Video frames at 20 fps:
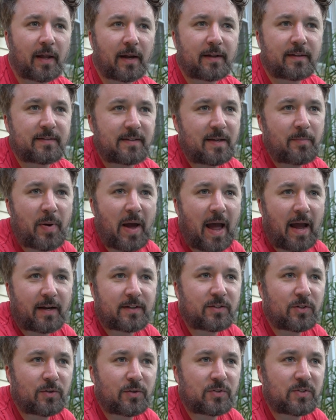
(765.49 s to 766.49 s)
Like
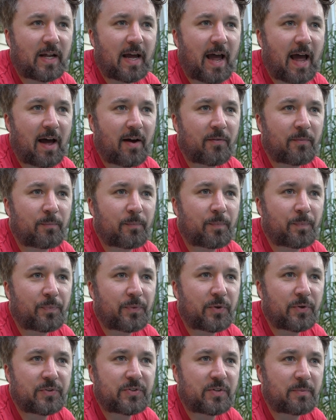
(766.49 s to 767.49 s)
Z-Packs, you used to
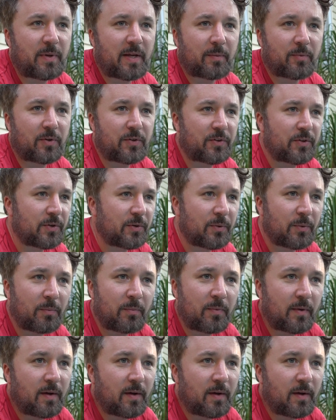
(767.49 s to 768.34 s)
be able to do